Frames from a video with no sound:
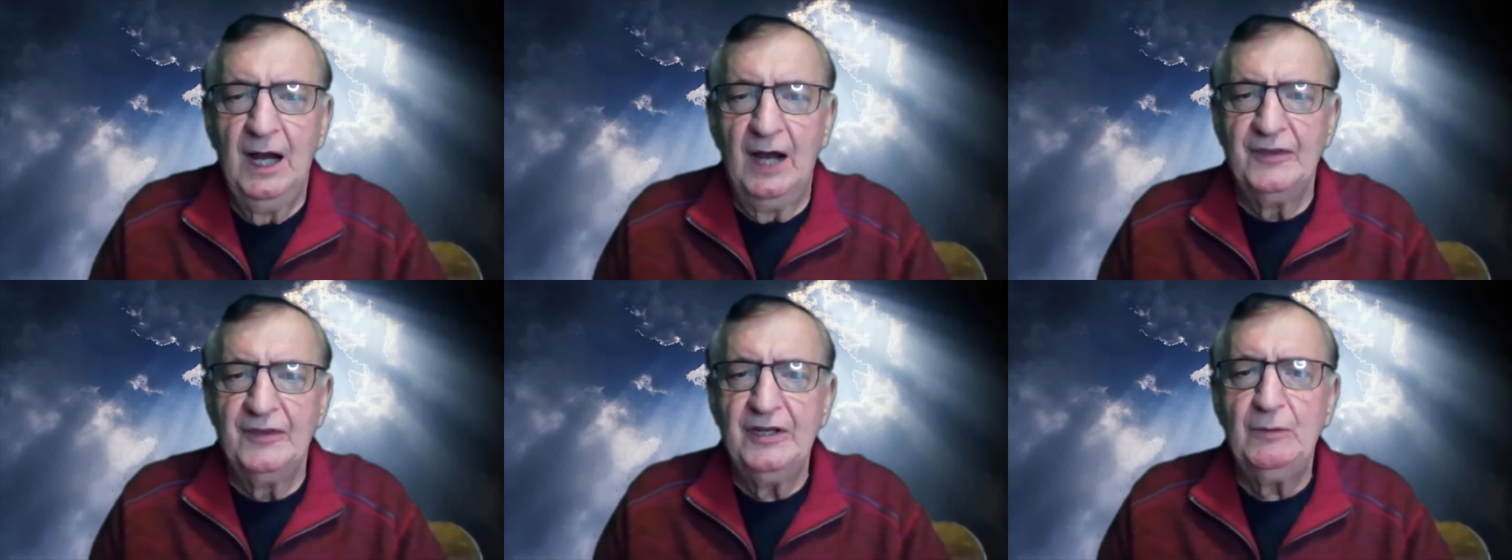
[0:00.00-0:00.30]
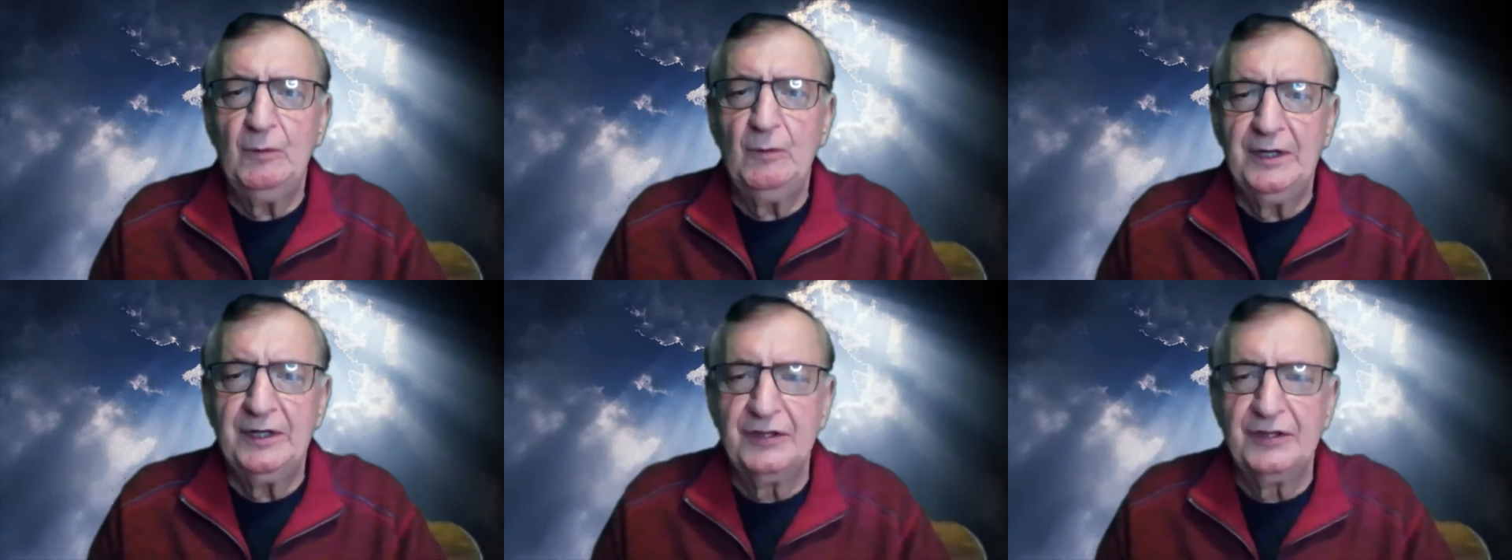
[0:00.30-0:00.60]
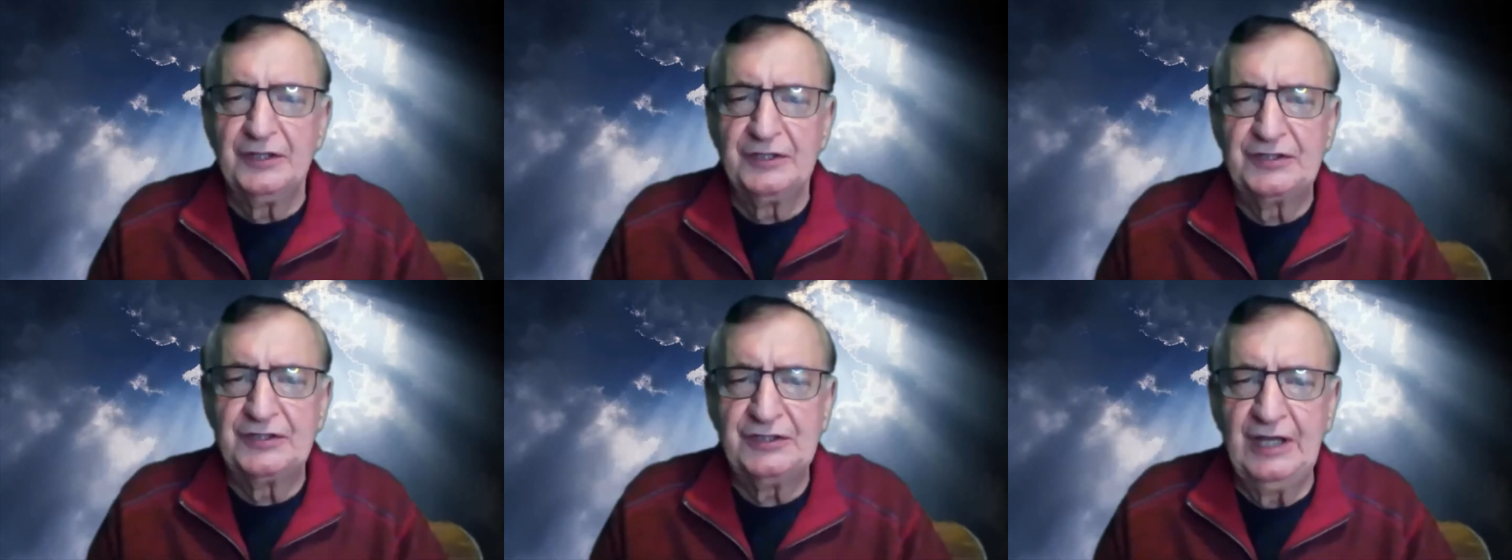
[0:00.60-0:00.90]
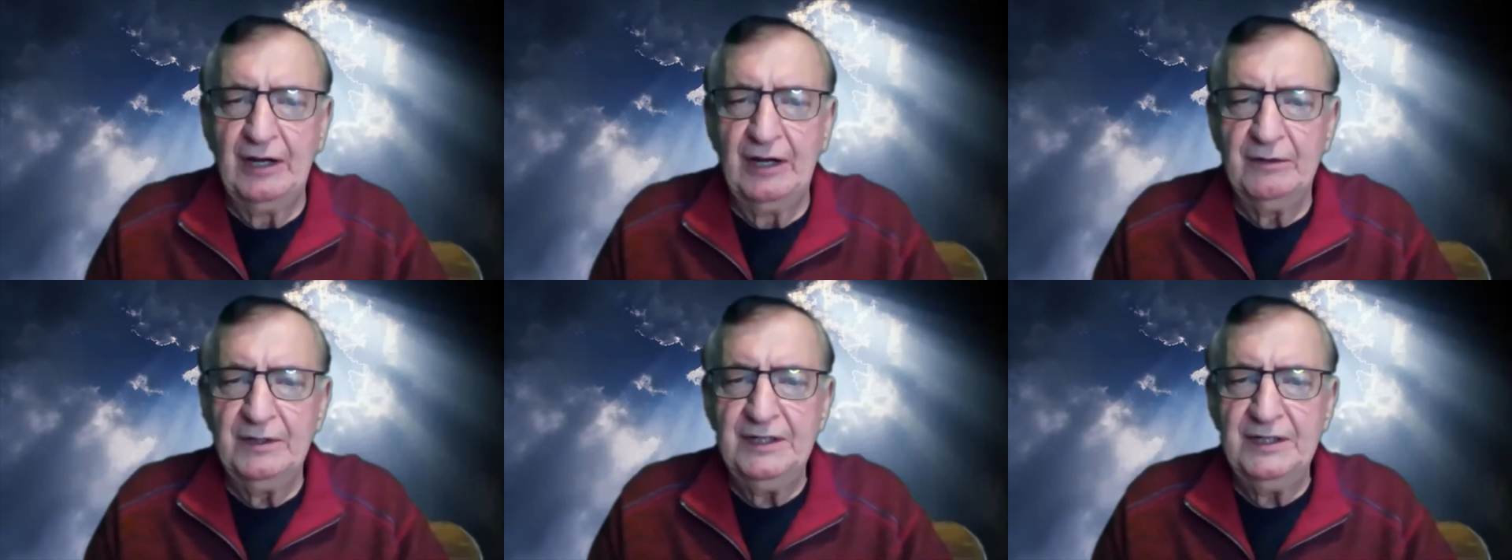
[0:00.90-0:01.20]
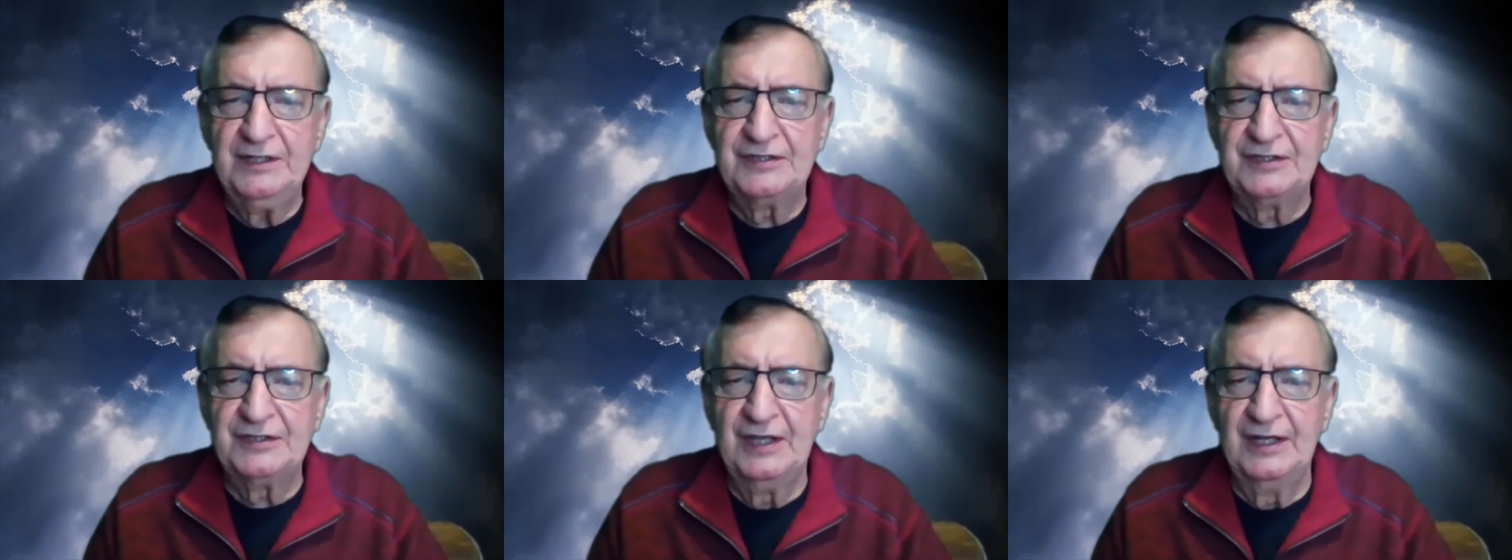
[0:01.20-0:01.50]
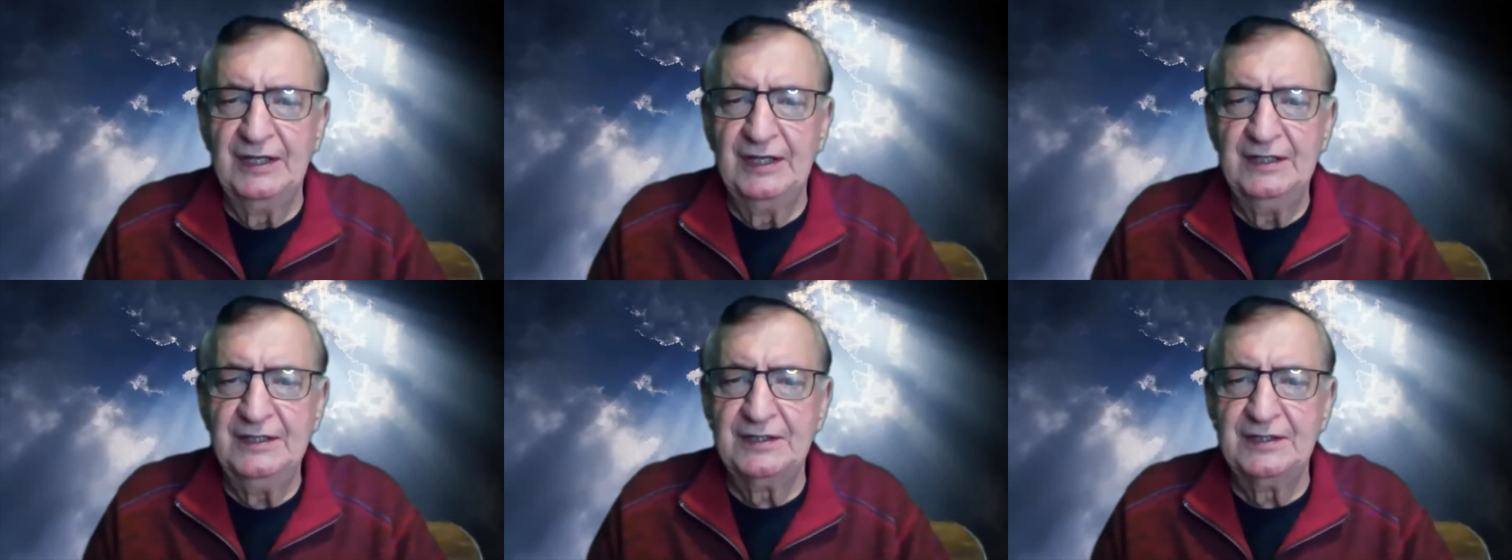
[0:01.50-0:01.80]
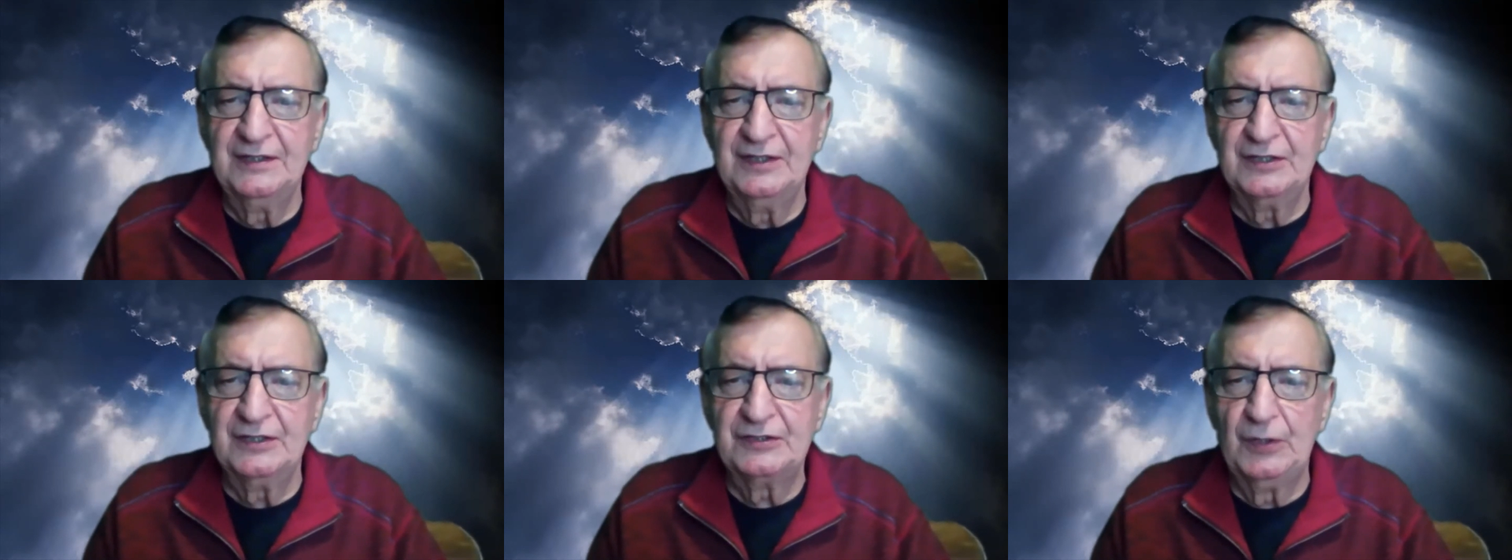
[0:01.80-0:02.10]
I think one of the scariest
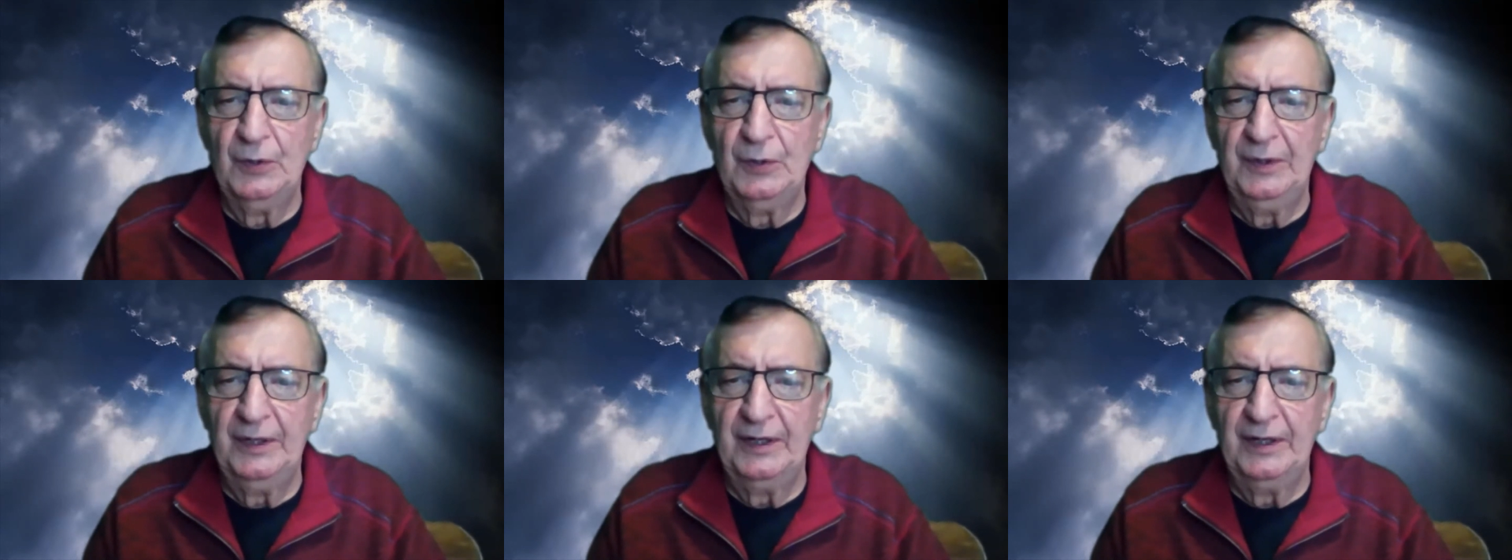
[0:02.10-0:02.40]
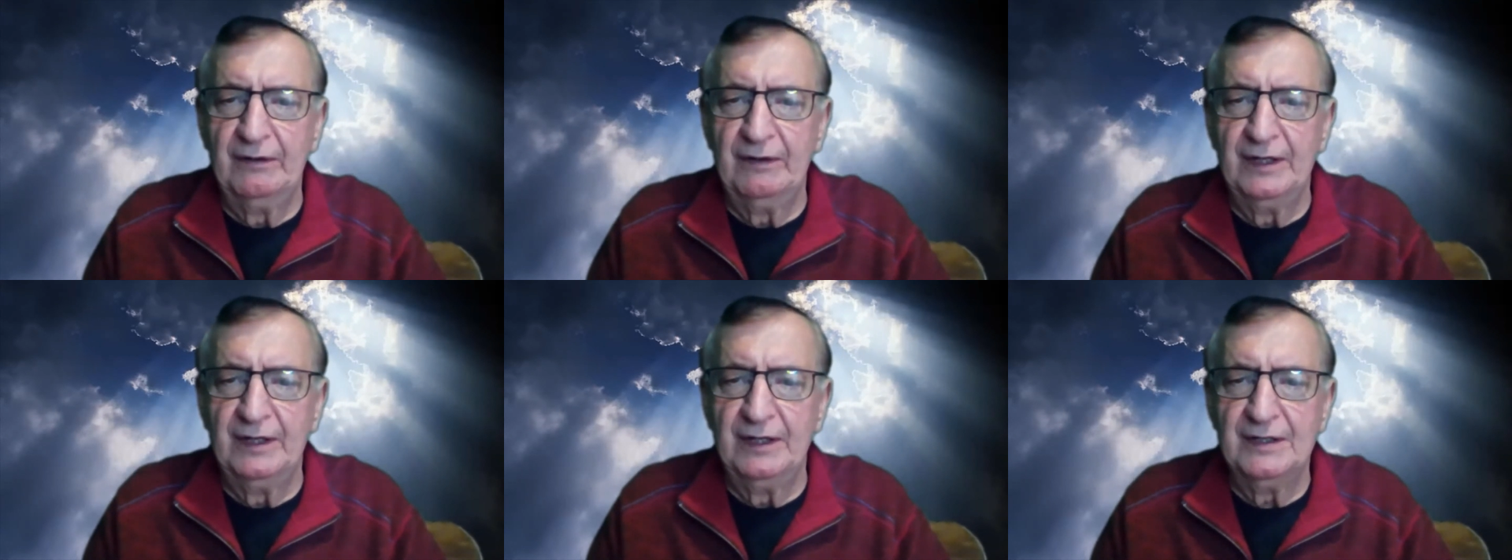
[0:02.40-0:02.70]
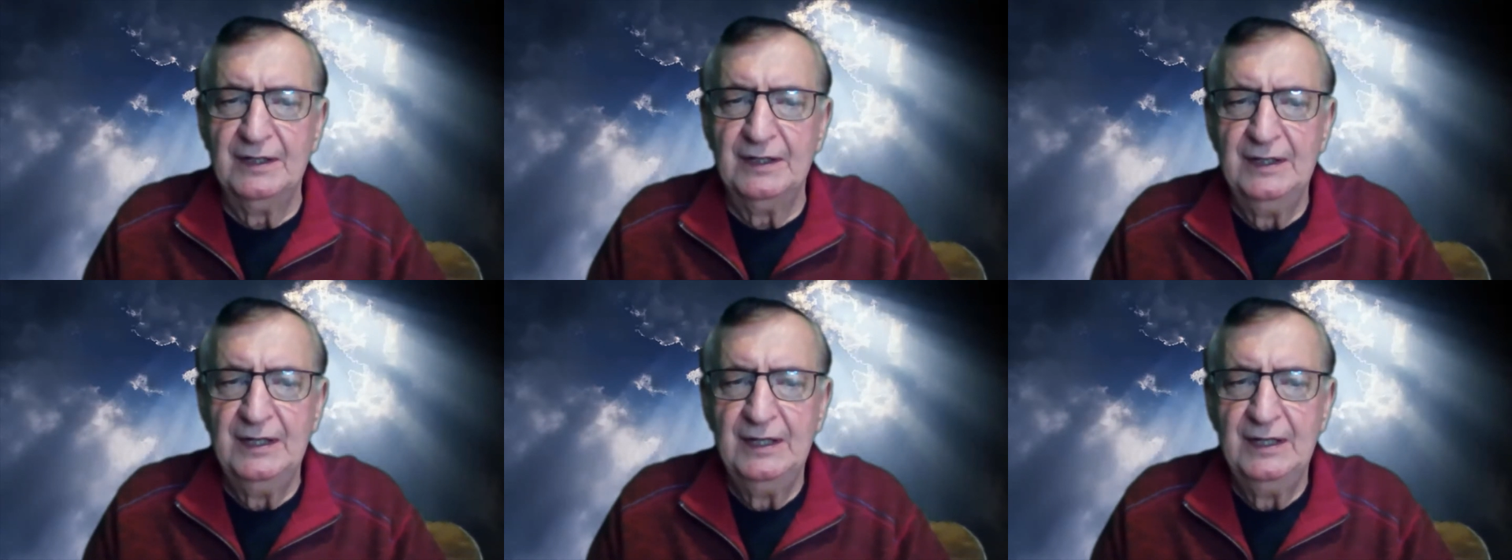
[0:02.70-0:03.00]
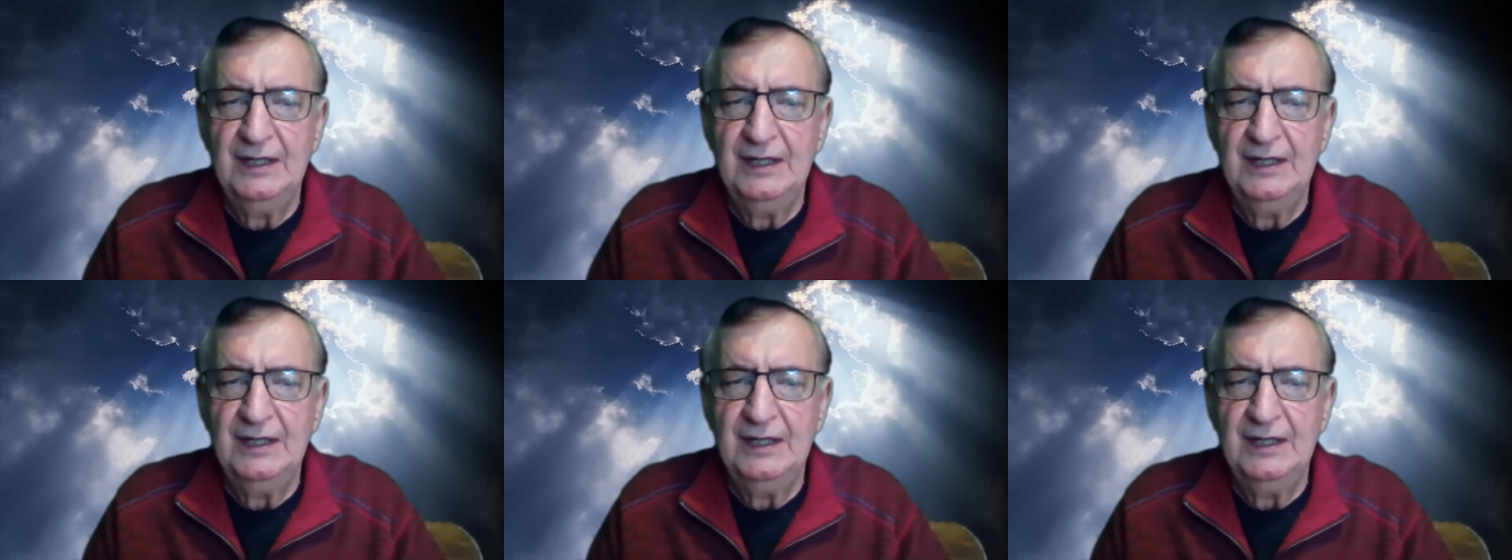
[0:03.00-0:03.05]
things in this whole area